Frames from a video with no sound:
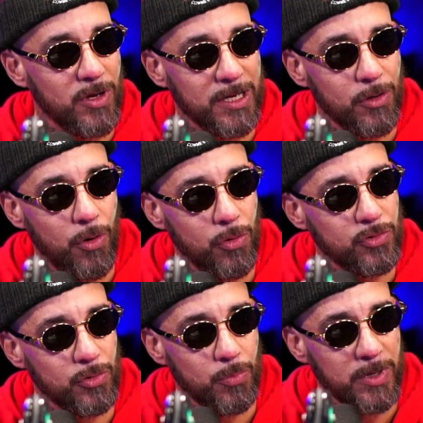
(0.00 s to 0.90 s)
go
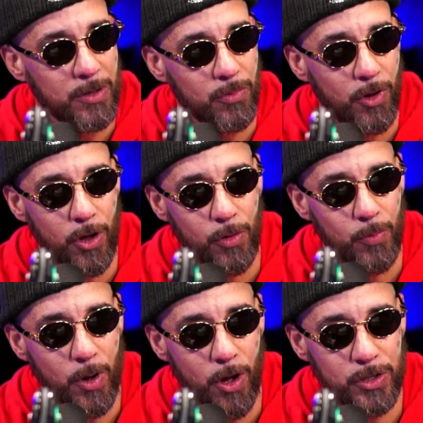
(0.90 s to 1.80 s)
somewhere. We're
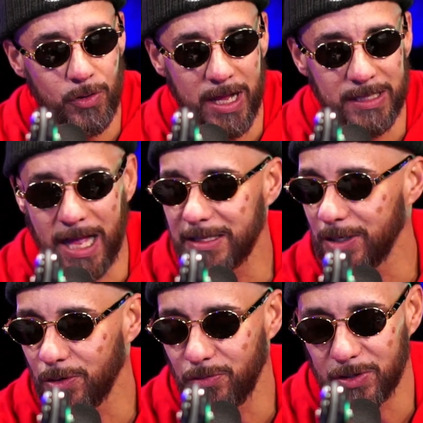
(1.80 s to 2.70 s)
all. You know, I
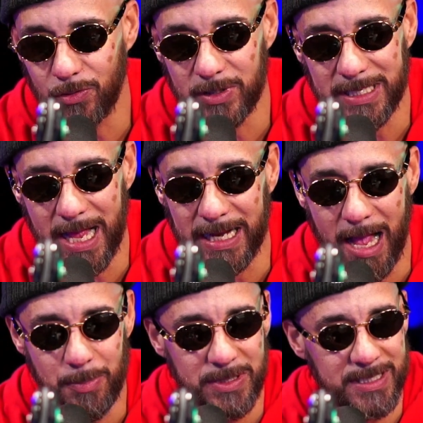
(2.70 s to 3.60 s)
tell Chris all the time,
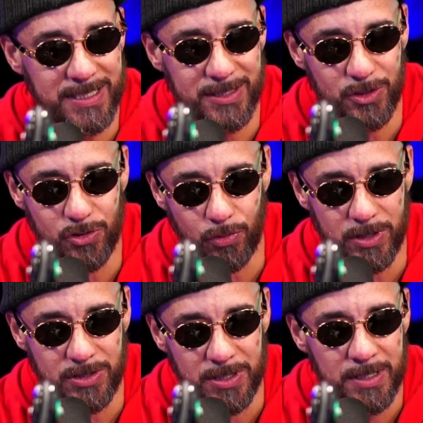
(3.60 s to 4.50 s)
happiness is a
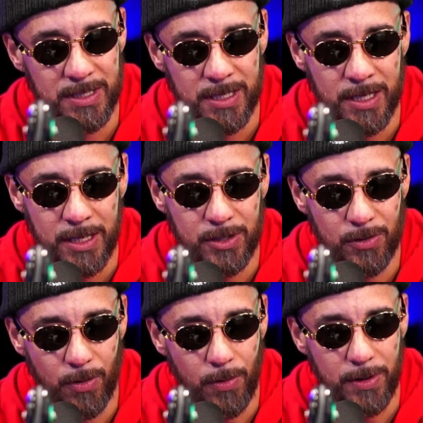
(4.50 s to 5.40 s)
choice, you
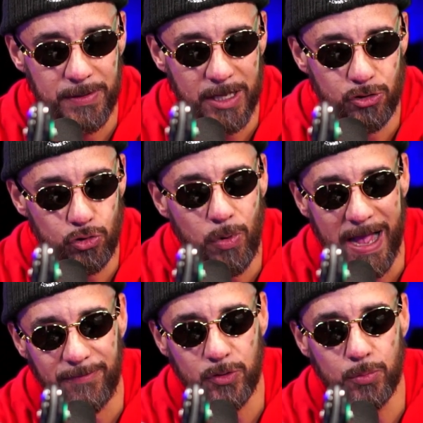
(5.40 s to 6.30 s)
know, that you
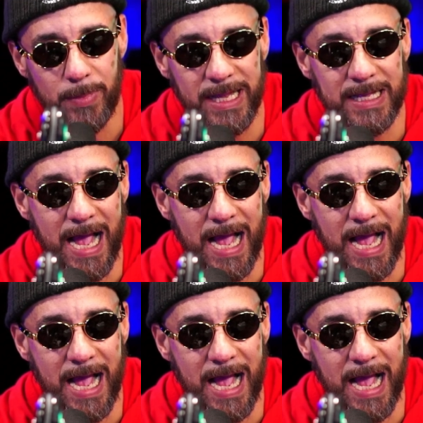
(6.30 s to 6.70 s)
have to make.